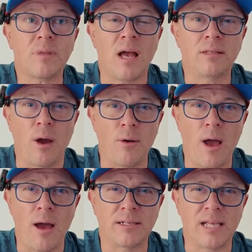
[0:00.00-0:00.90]
I don't
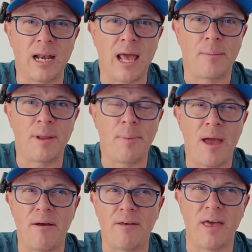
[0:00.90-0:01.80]
know exactly how many
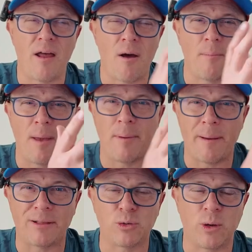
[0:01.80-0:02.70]
pair there are, maybe
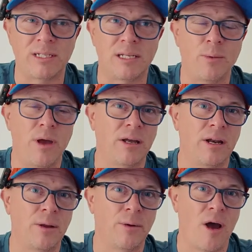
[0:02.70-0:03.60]
about 20. We are going
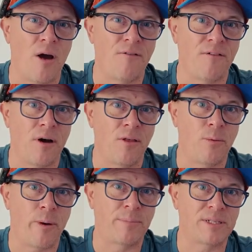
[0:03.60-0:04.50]
to do an offer on the
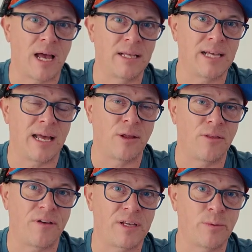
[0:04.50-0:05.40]
website and on
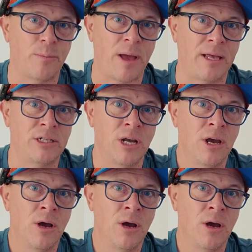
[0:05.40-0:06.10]
the Facebook page.